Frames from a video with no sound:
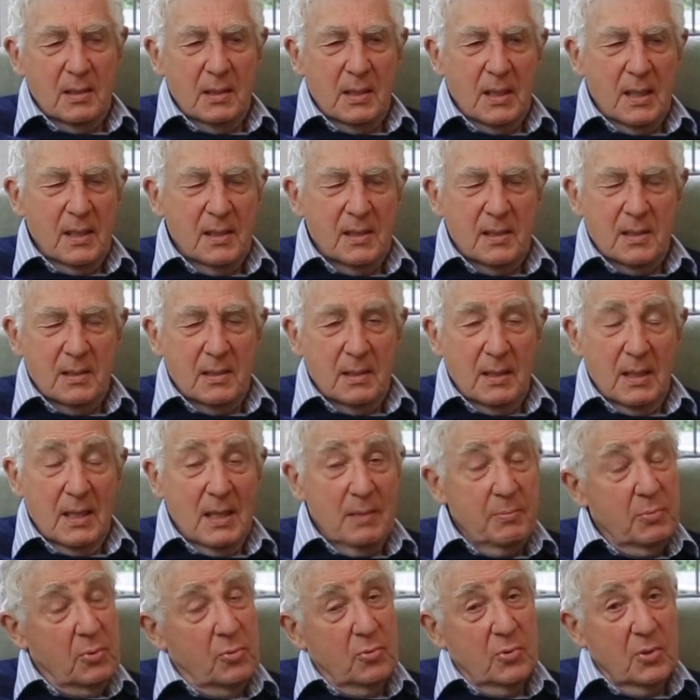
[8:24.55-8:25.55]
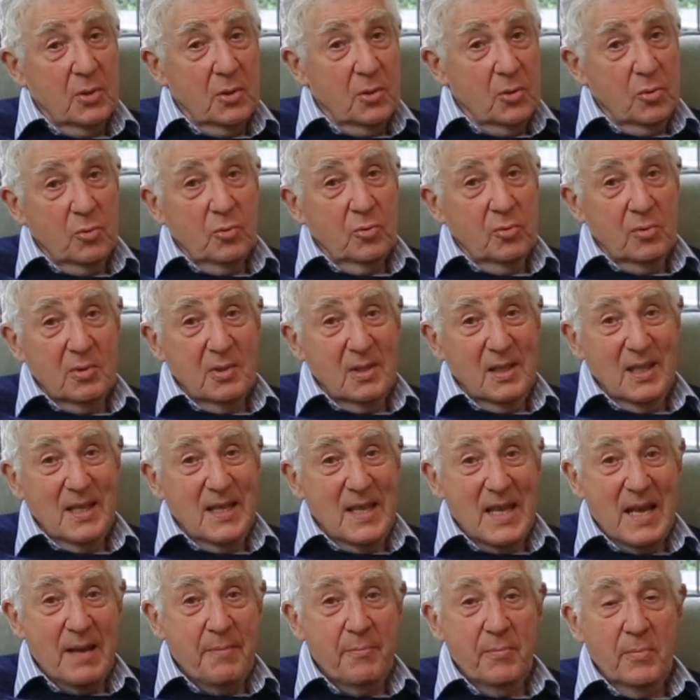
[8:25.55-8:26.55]
and us able to talk to
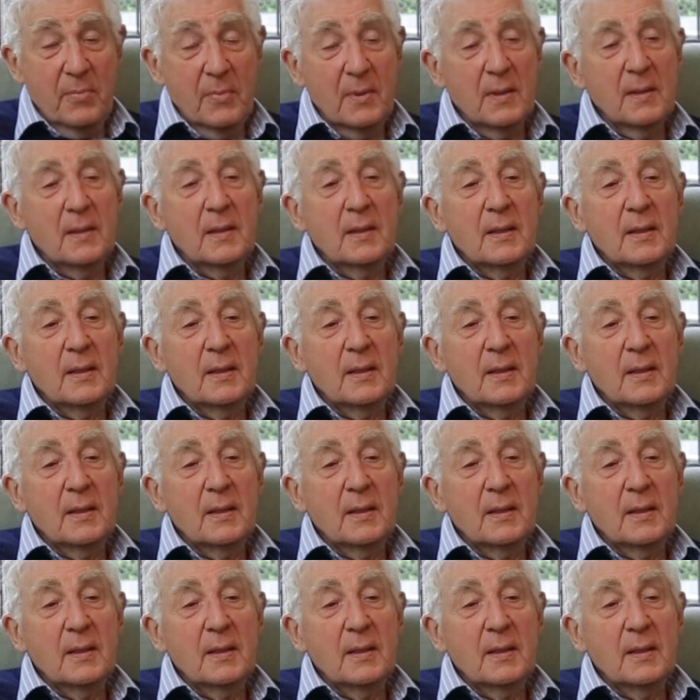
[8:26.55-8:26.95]
them.